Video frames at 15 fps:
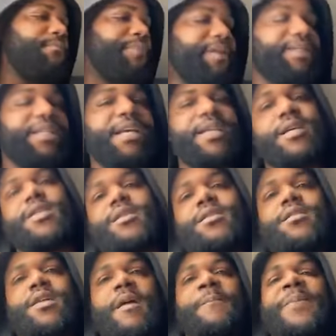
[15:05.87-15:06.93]
Bitch,
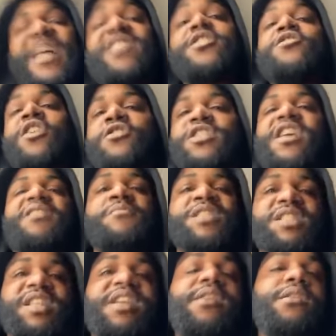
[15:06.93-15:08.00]
ain't gonna I bet you gonna take me
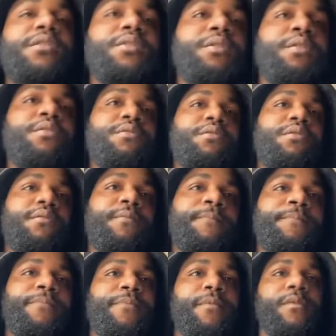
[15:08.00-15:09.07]
serious.
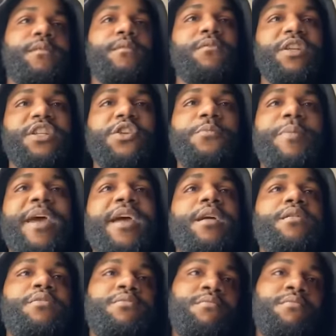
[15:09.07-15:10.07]
What you bet?